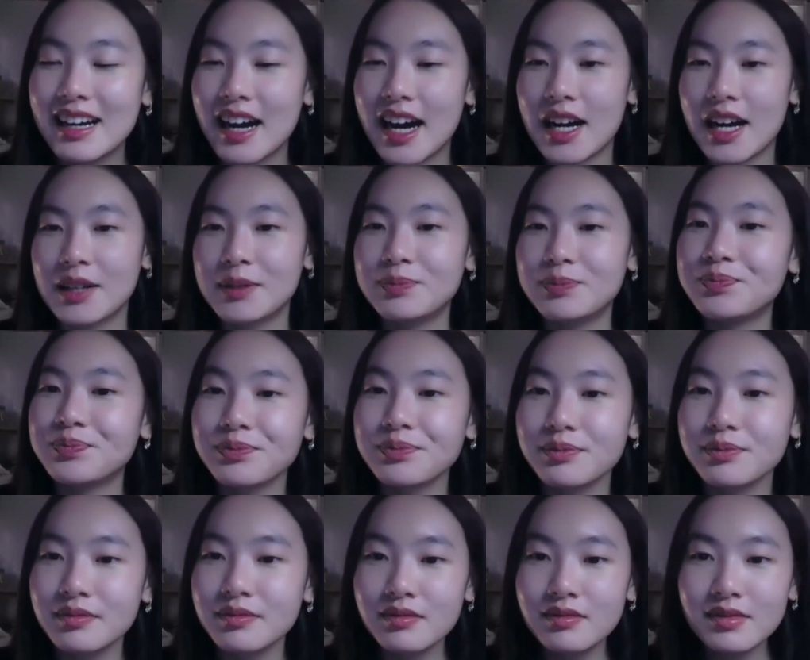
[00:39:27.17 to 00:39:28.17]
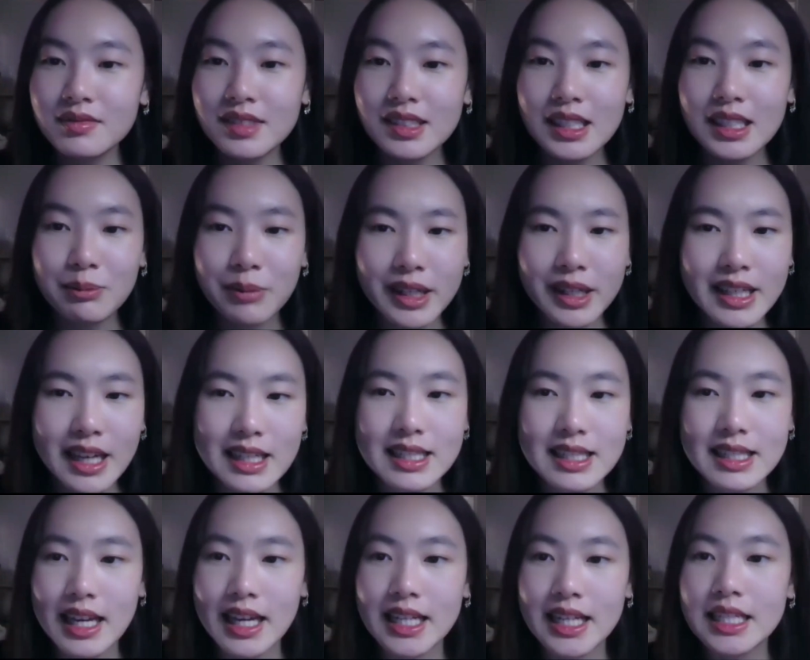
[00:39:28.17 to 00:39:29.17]
Um, but
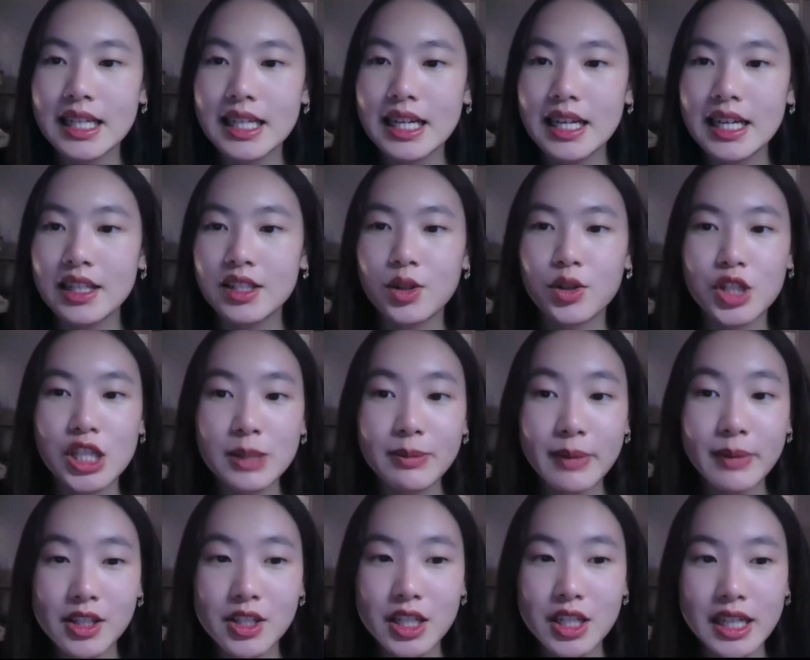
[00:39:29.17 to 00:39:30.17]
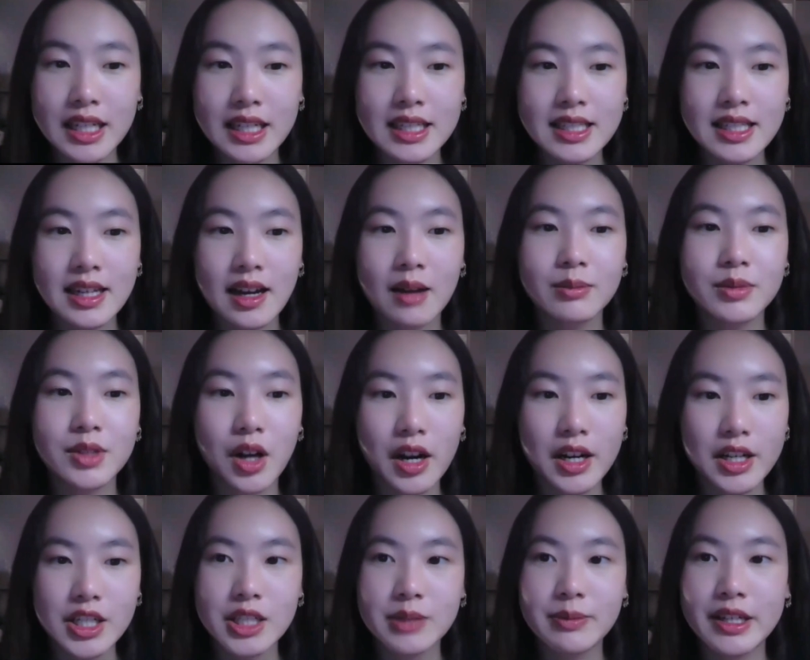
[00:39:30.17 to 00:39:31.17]
yes, and so she mentioned,
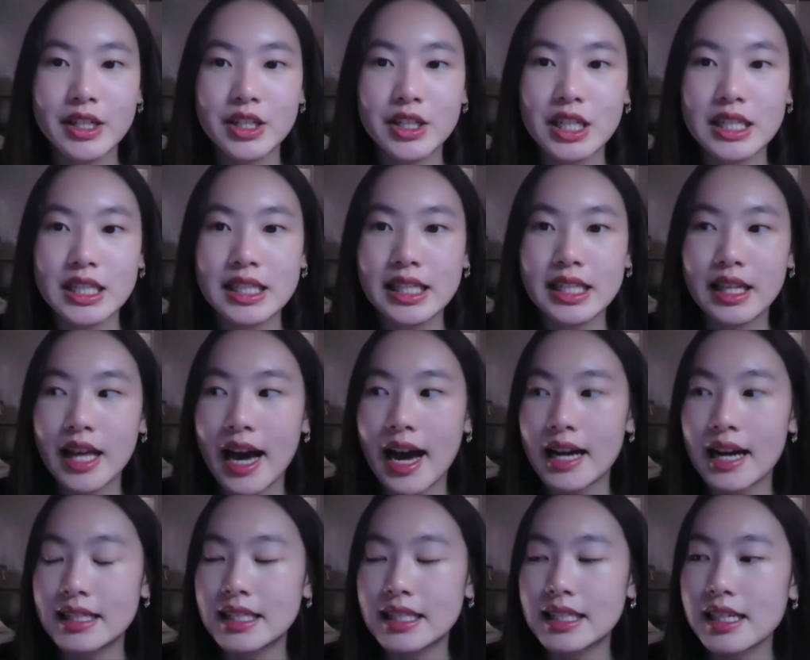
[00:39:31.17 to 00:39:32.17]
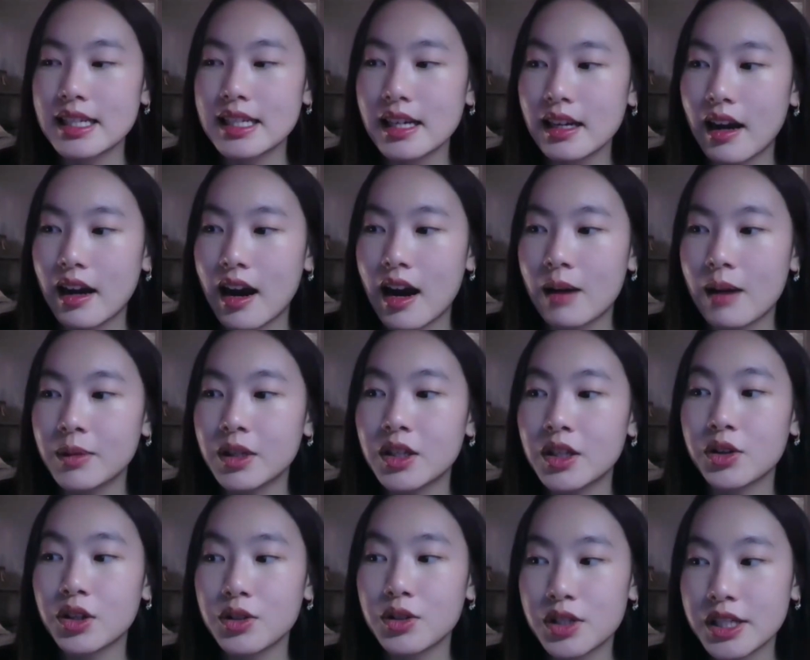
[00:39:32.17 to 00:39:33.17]
Dar, she mentioned that,
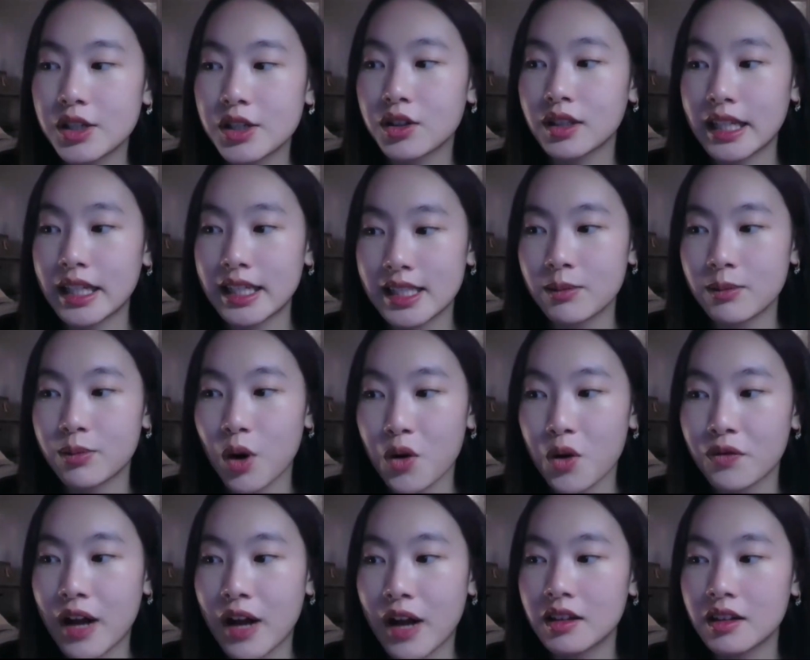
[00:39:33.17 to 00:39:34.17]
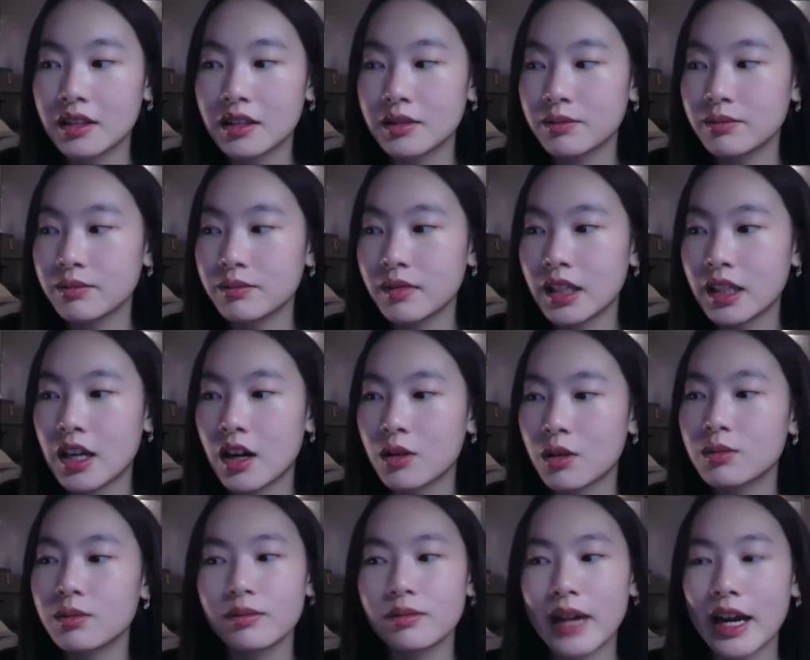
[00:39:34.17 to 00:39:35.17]
using your LinkedIn profile,
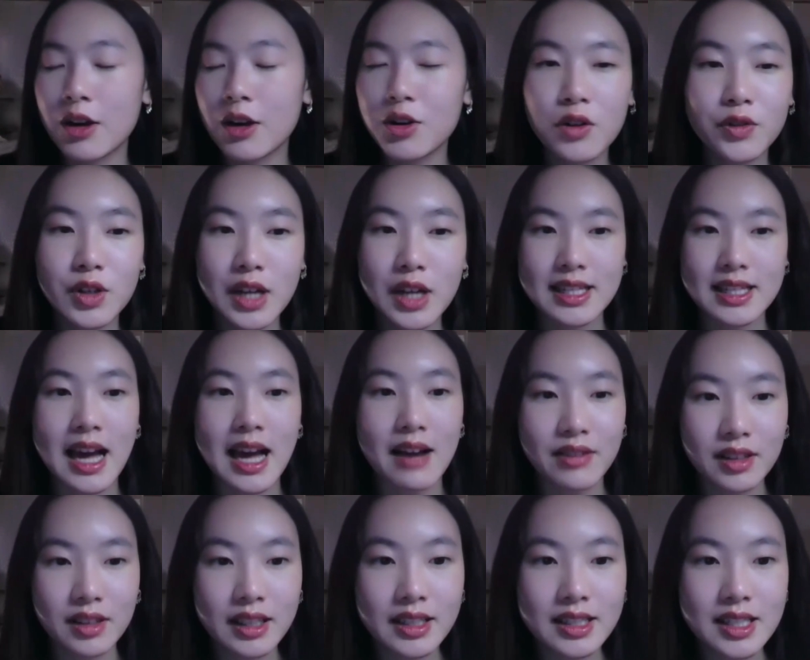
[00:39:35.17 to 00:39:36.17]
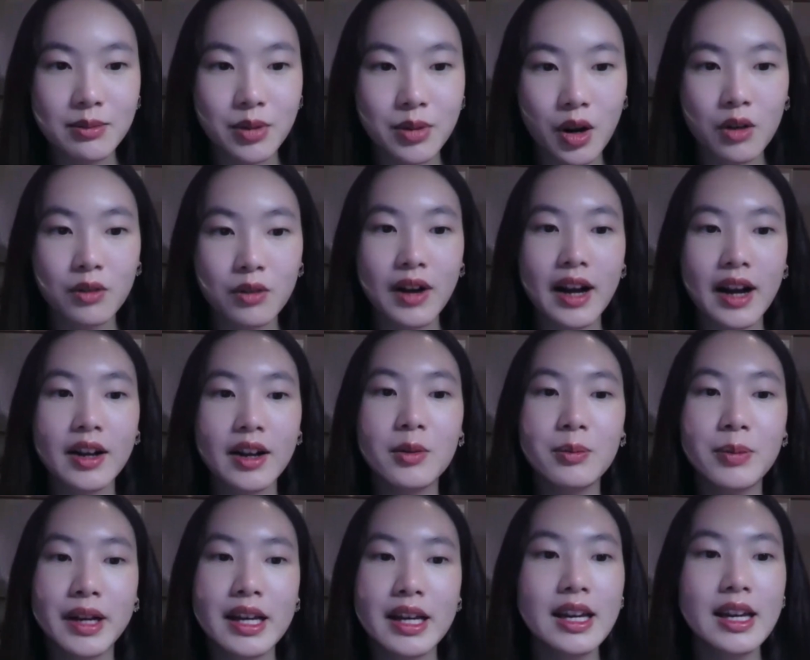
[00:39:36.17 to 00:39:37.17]
I don't know if you guys have a LinkedIn profile,
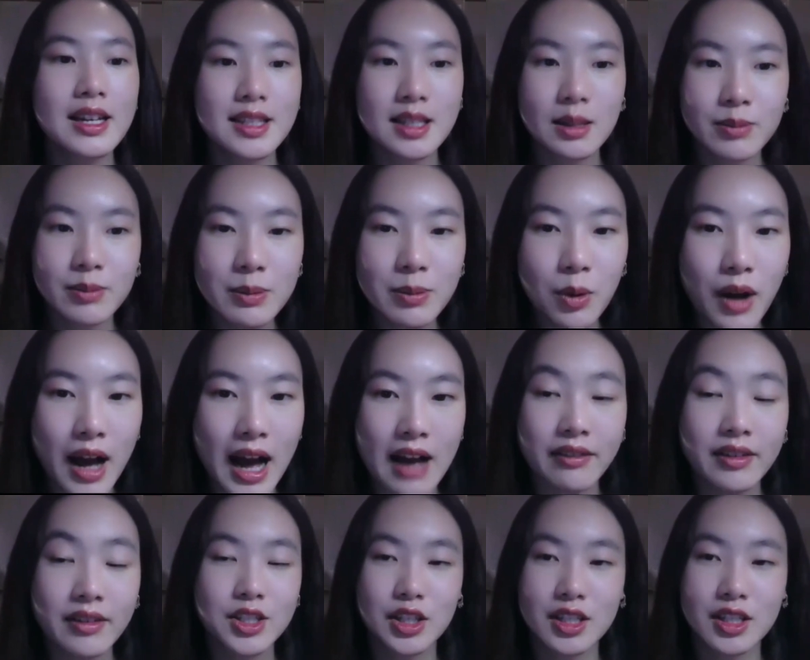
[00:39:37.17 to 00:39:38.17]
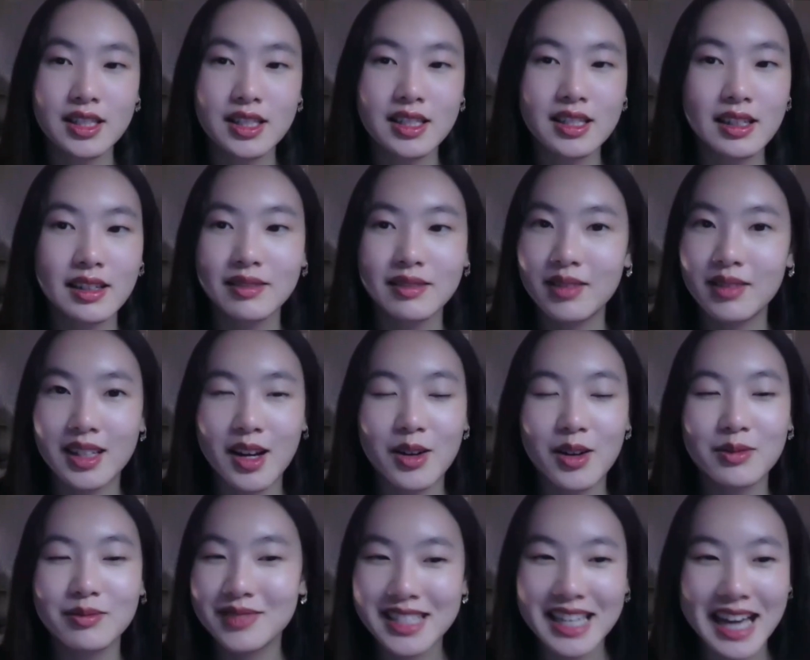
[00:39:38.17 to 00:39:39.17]
but some people have it just to,
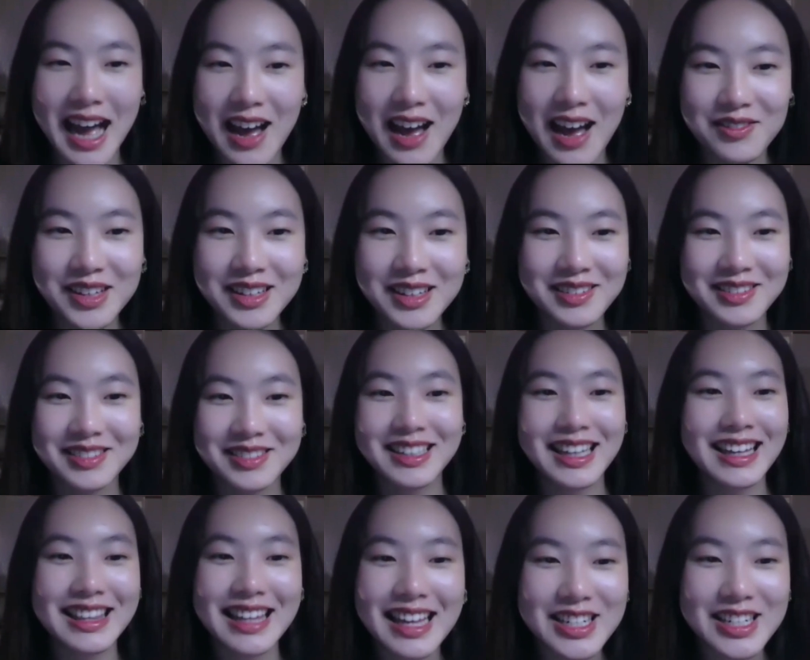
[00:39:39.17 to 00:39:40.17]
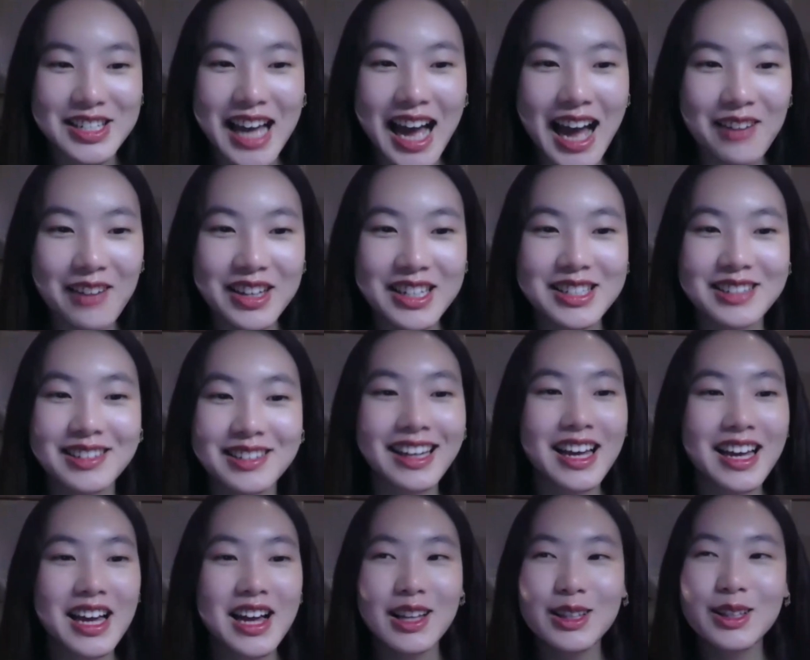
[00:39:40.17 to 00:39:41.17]
to have it, like they just have it to
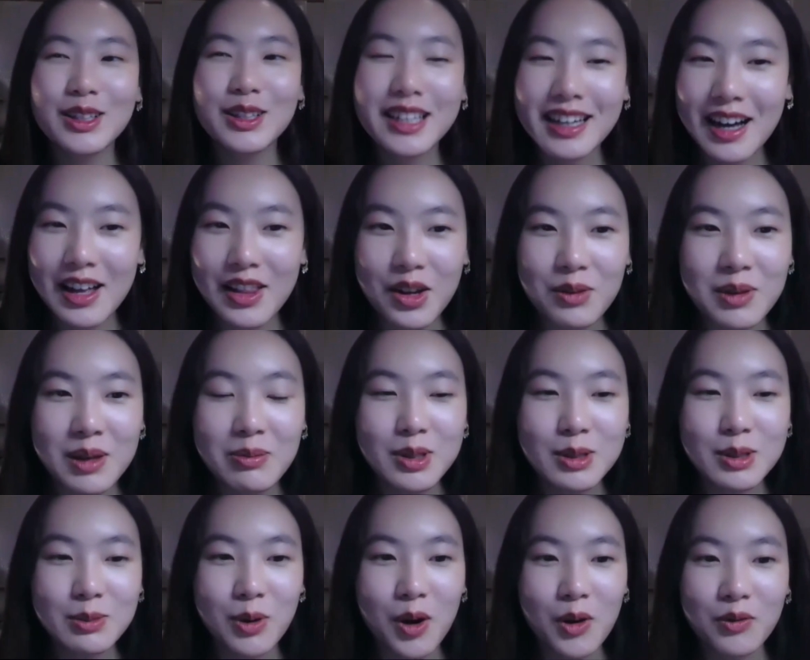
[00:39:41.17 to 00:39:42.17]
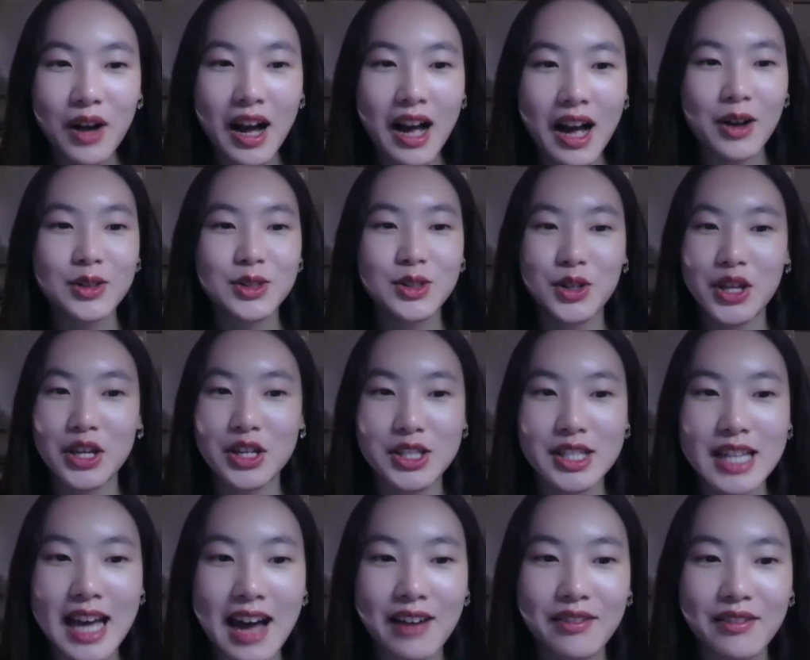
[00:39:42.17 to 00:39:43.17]
like look at other people's profiles, or they
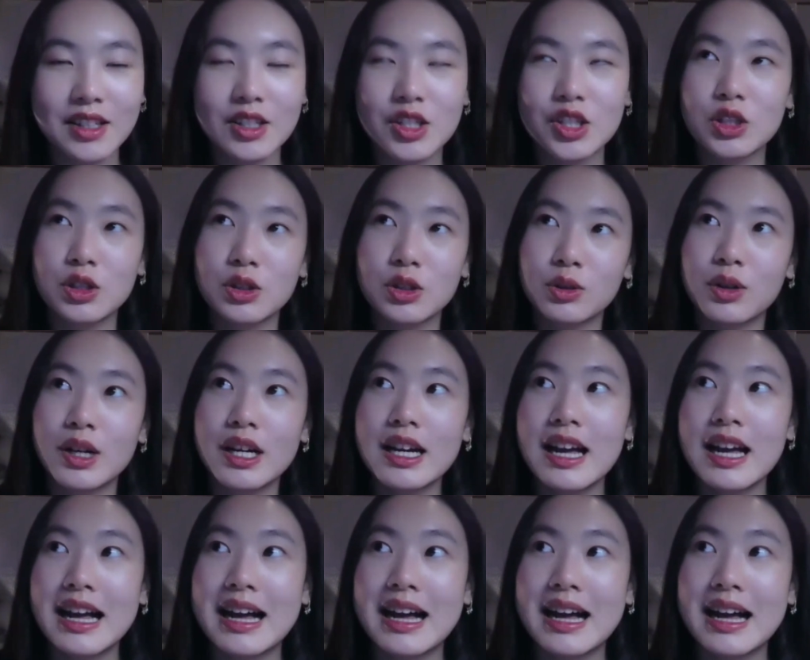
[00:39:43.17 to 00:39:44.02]
just have it to